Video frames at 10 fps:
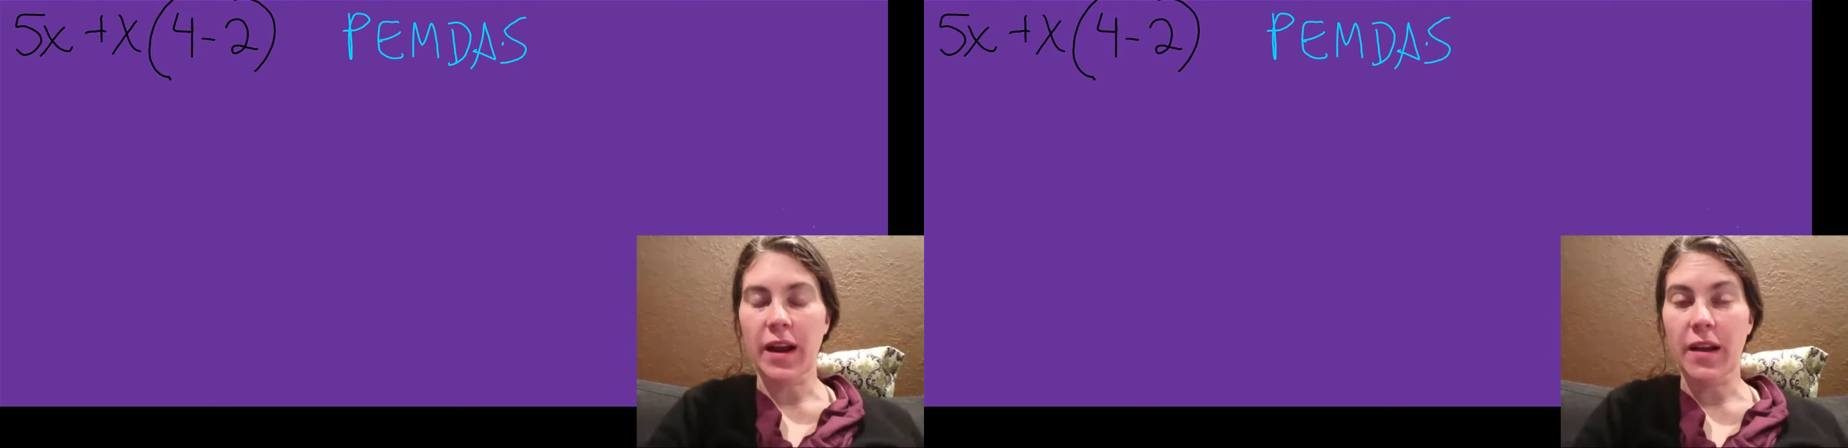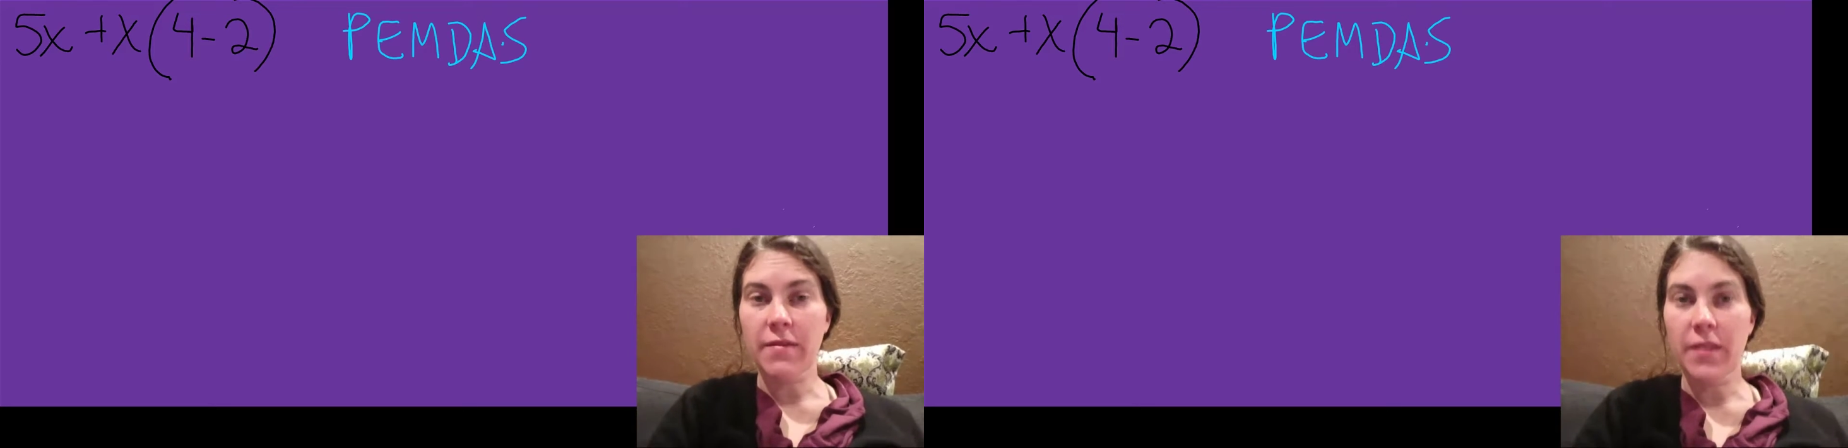
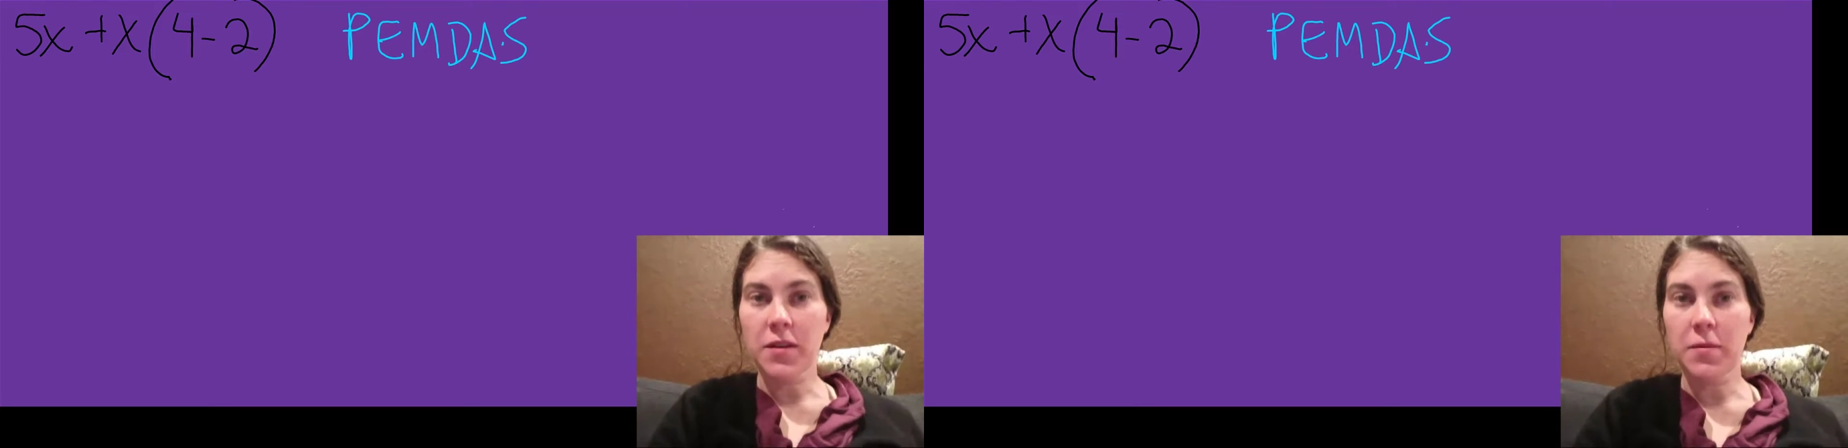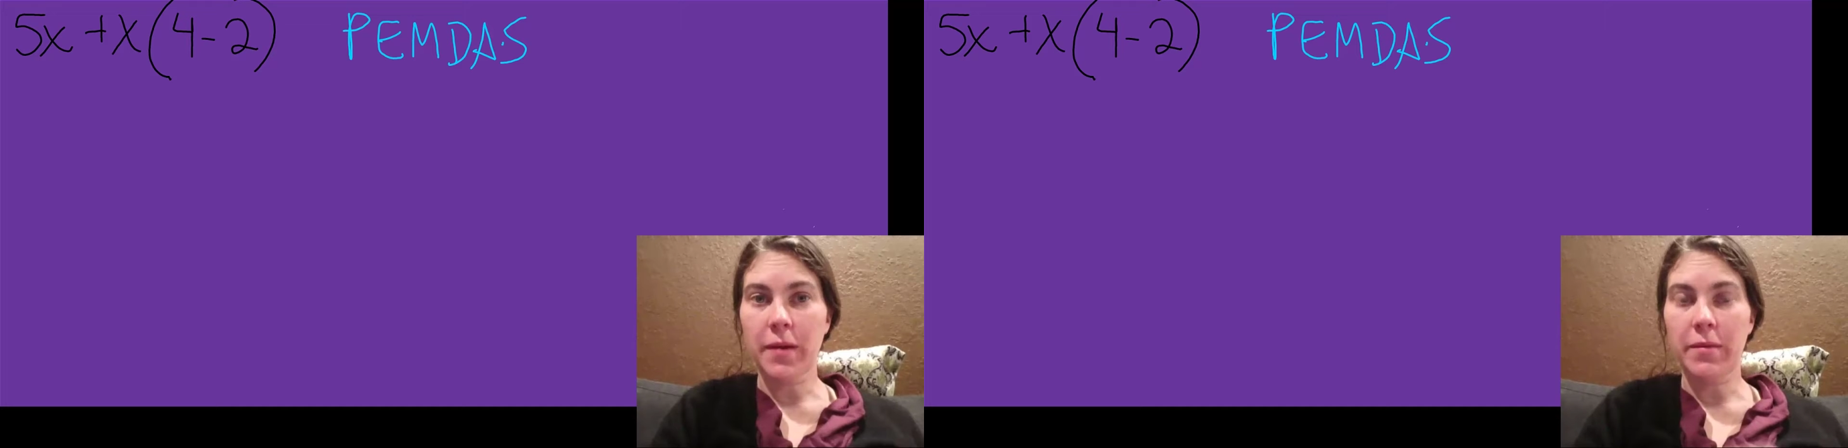when I
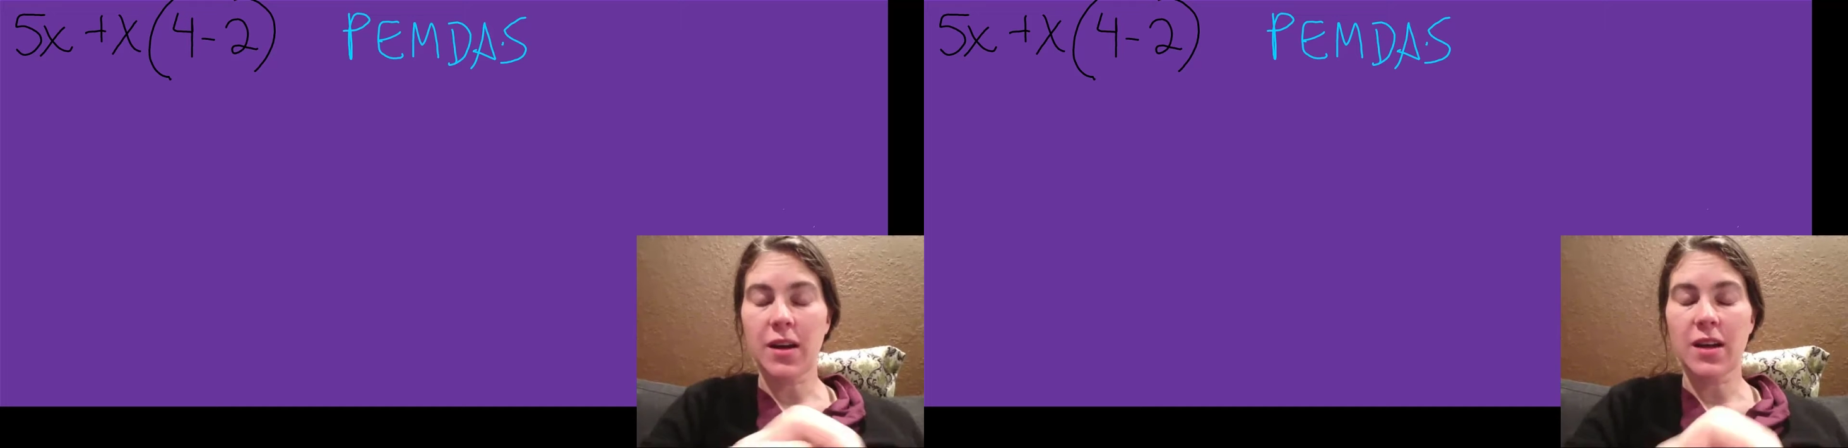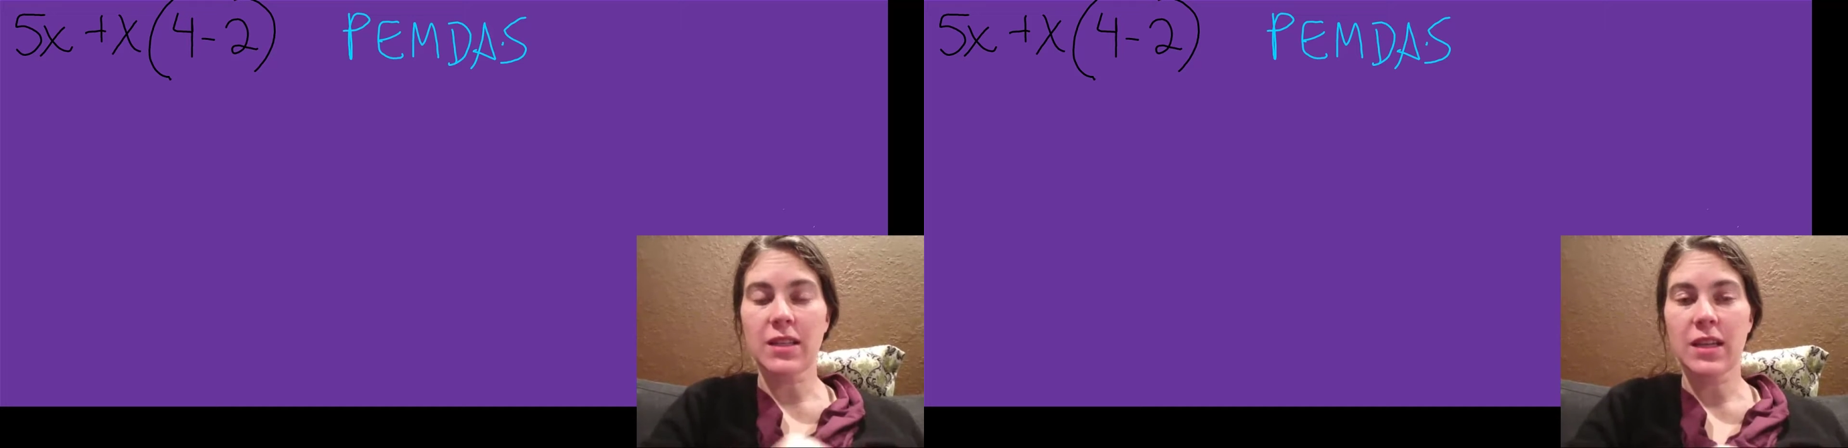follow
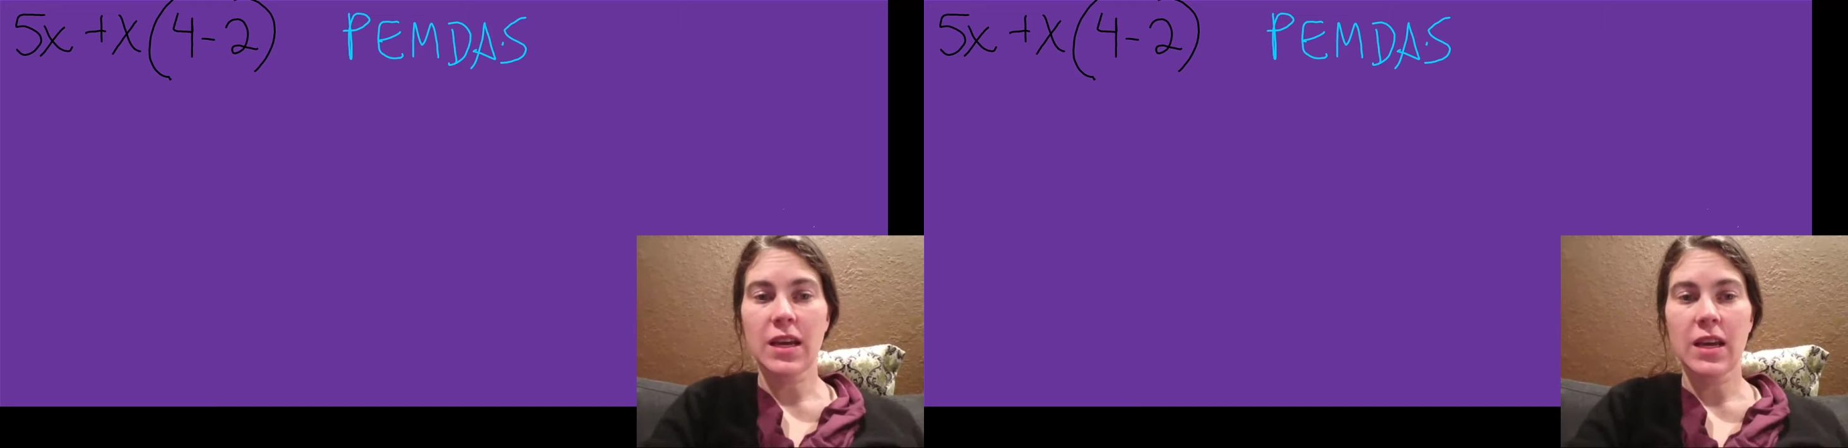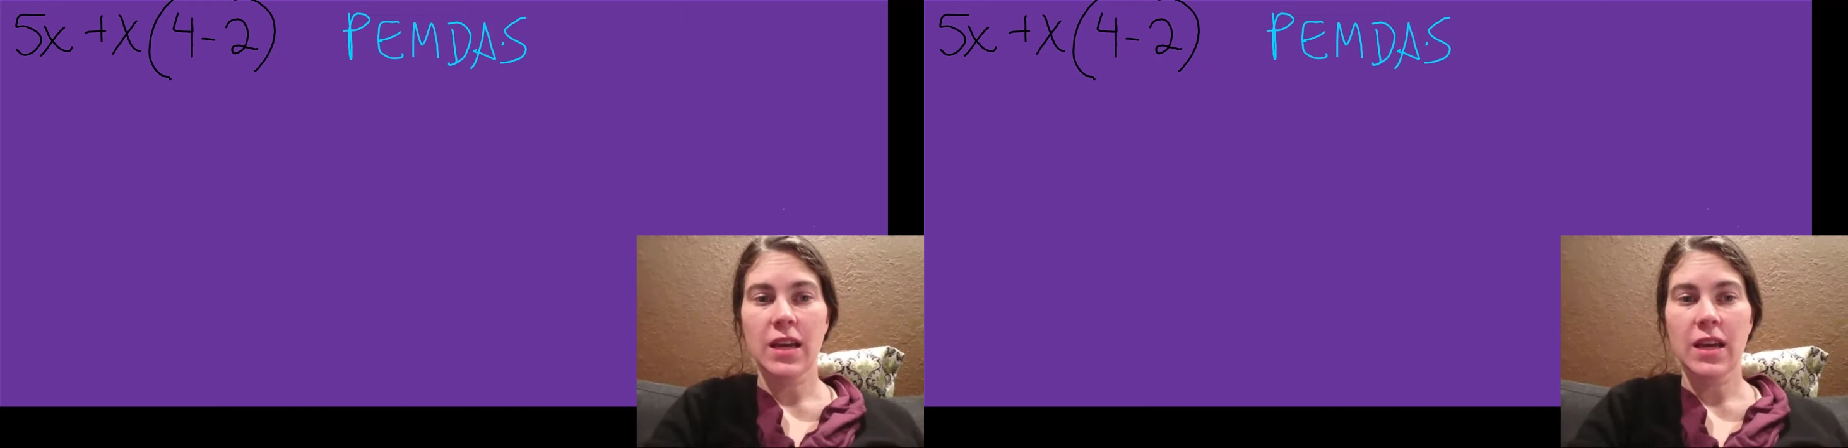Pemdas